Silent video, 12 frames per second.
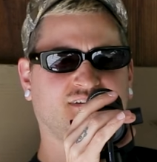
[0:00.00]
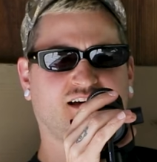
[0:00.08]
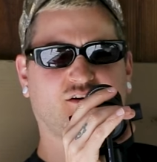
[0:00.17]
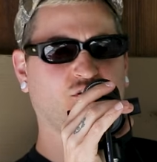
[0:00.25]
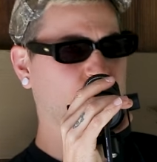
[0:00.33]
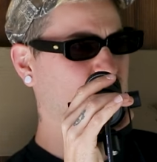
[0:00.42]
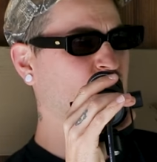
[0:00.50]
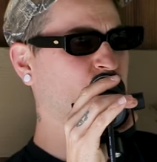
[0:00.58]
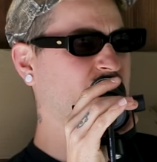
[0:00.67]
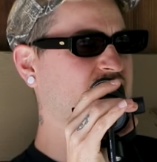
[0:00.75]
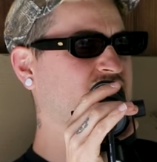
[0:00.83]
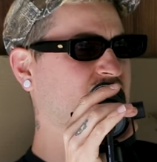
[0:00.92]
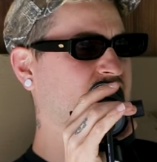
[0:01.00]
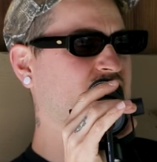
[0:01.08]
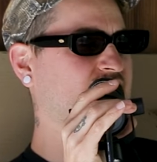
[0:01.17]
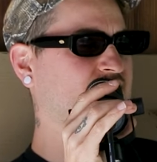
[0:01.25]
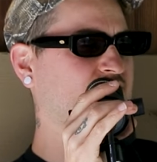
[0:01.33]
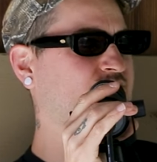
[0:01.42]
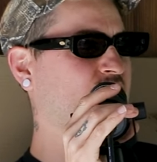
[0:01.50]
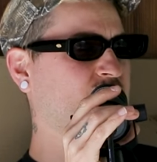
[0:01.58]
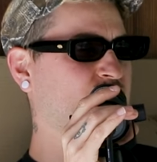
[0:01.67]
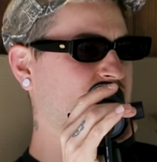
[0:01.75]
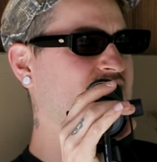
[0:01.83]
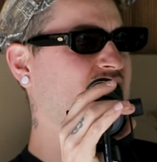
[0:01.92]
I don't know. You were basically a
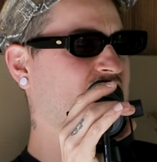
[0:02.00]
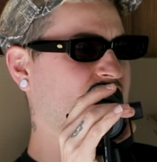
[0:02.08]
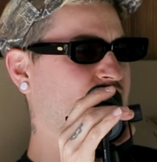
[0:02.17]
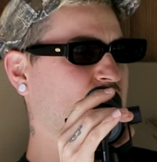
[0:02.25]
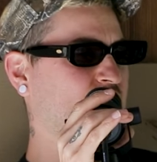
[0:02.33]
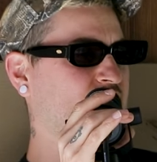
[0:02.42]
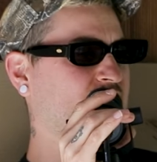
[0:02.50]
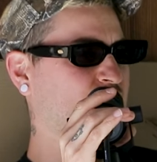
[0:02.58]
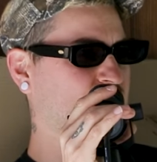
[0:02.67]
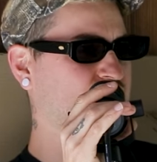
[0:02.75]
fucking beehive though, and they